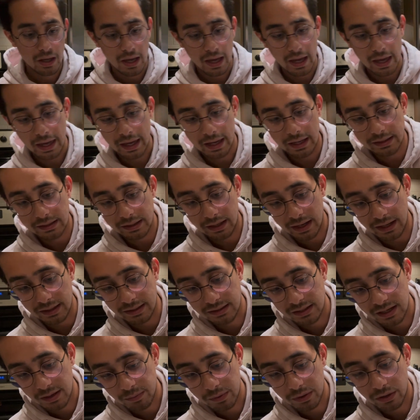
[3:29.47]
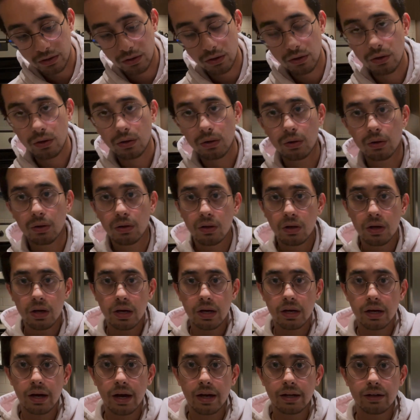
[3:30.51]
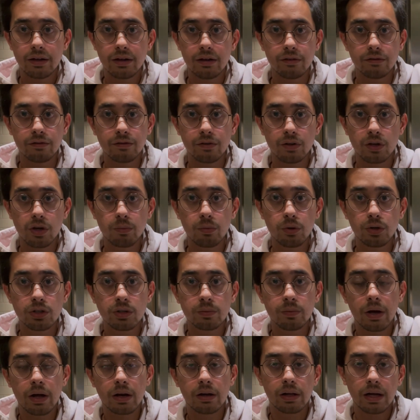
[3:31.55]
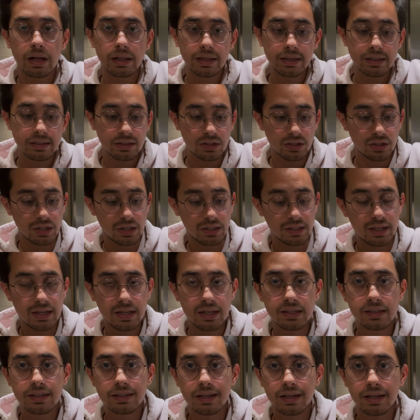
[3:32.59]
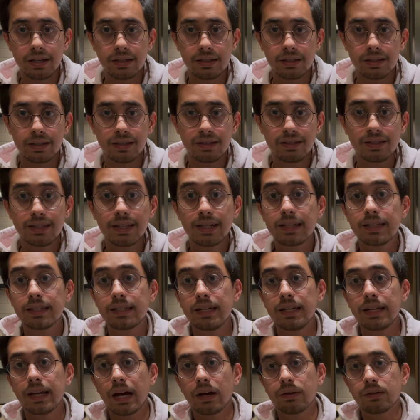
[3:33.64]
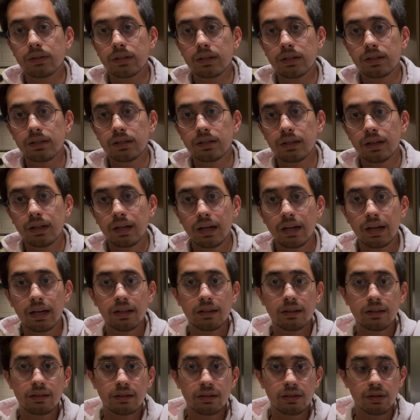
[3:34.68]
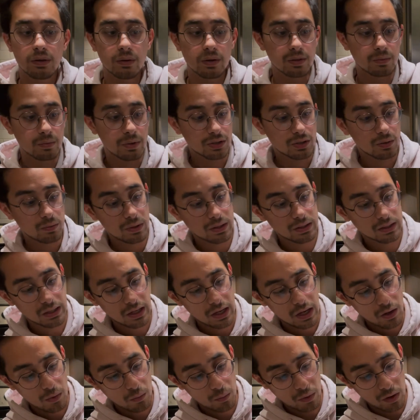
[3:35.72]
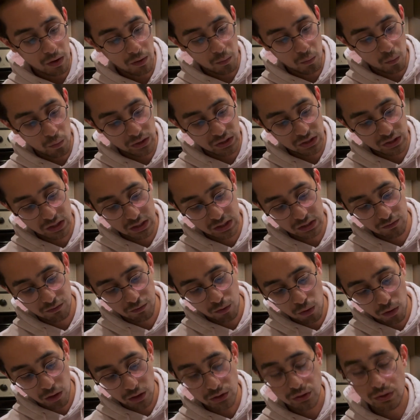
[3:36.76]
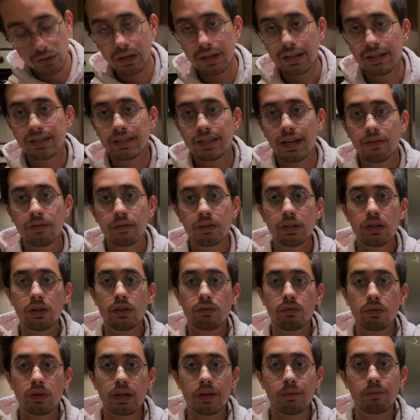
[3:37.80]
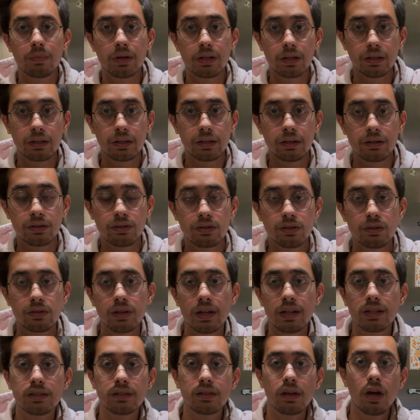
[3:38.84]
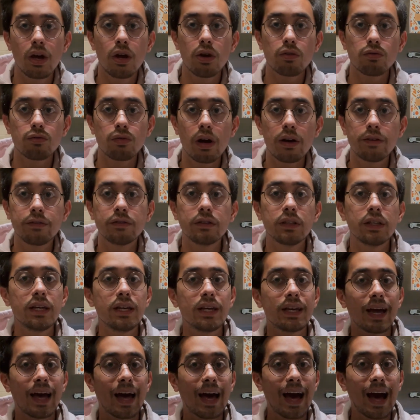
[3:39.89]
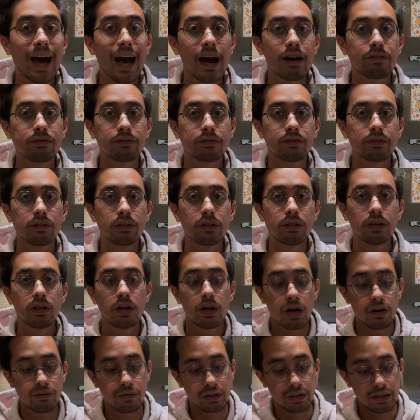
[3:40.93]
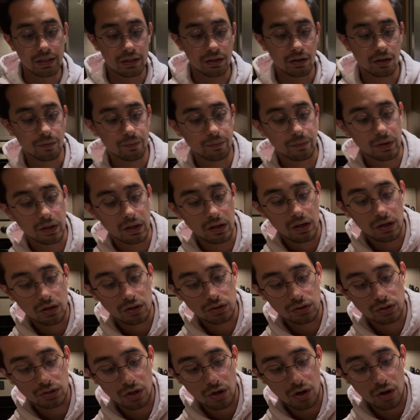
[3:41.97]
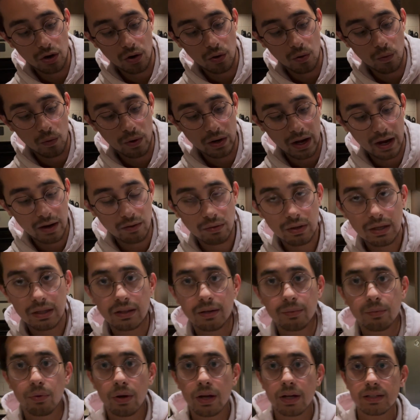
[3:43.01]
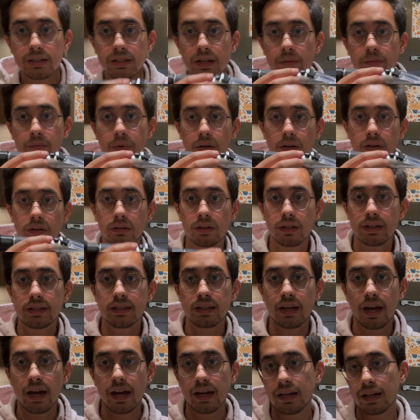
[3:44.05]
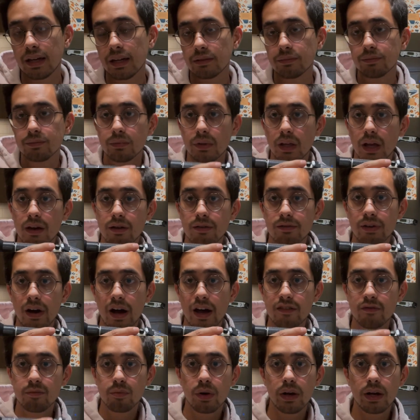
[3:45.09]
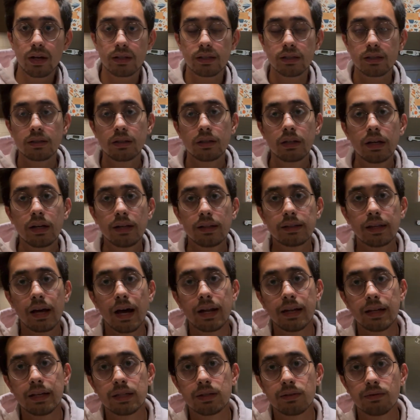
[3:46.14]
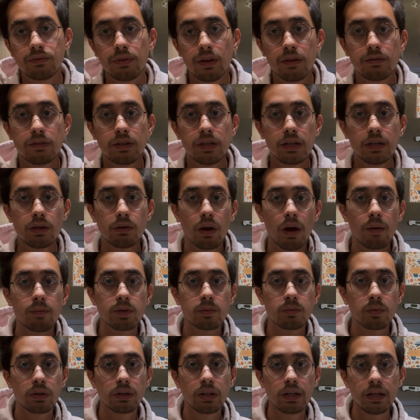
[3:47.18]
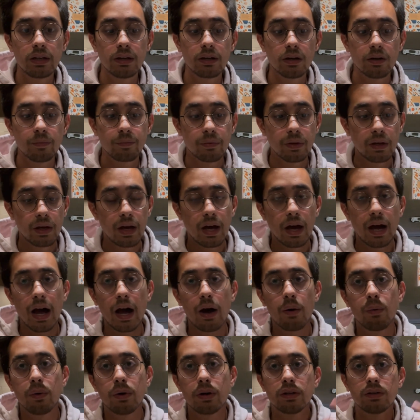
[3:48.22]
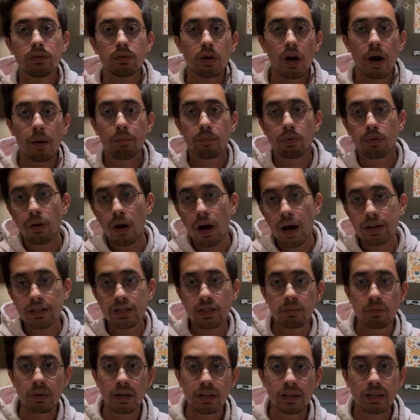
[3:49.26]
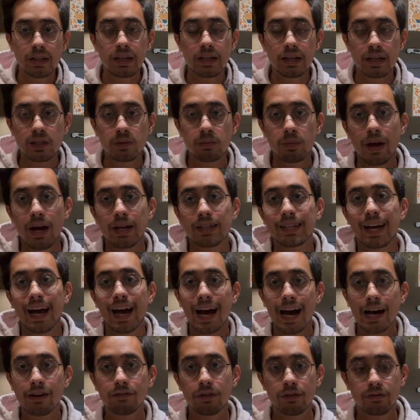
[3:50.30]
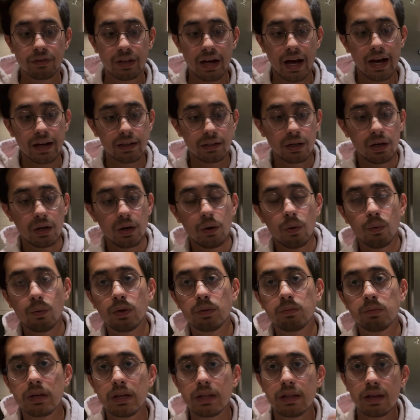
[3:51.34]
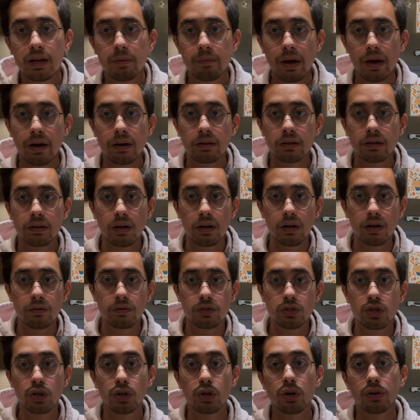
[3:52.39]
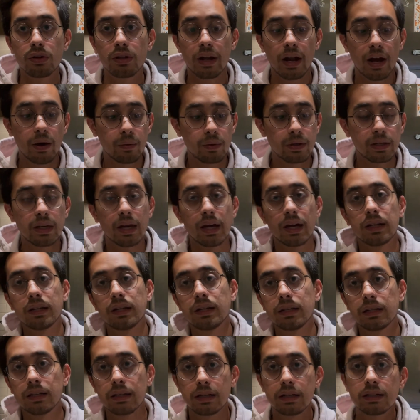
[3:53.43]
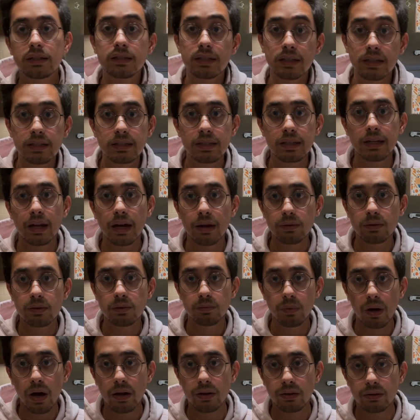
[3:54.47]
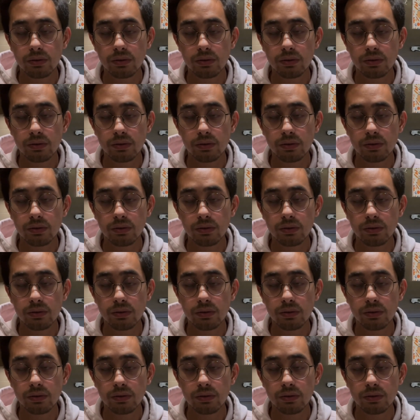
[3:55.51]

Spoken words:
And a typical kind of kombucha bottle, at least the GT's, is 16 ounces in the US measurement, which is 473 milliliters. So that's roughly half of a liter. So when I read the Brix number, let's say I get 5 Brix, that is 50 grams per liter. I would approximately expect half of that would be the amount of sugar that I would get in a 16-ounce bottle.